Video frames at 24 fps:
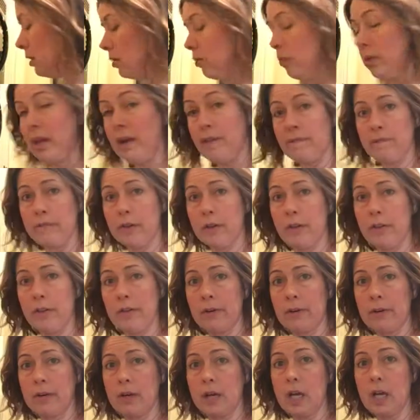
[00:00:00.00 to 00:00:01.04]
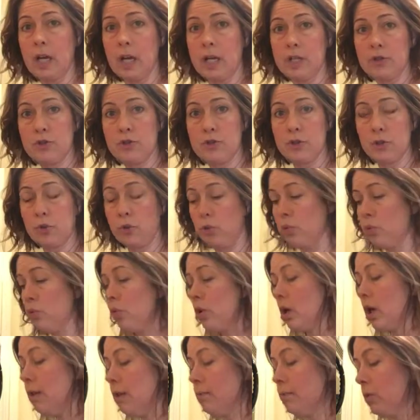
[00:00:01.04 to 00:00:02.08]
without further
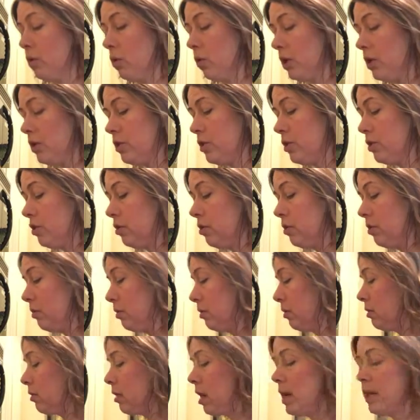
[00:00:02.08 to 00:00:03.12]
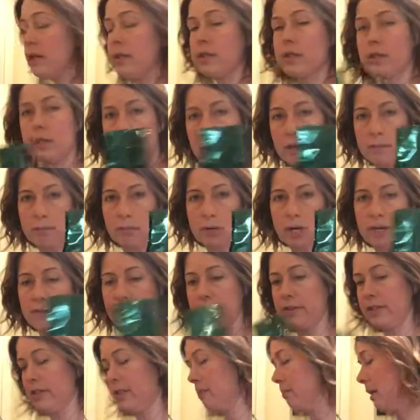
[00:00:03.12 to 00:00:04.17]
ado, I'm going to grind some
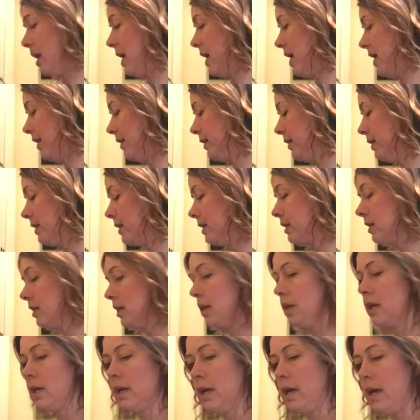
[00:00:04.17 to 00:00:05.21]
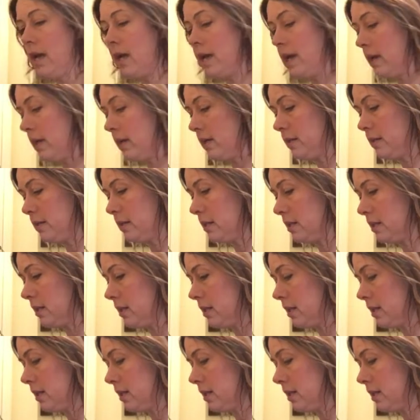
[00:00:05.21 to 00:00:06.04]
breakfast blends. And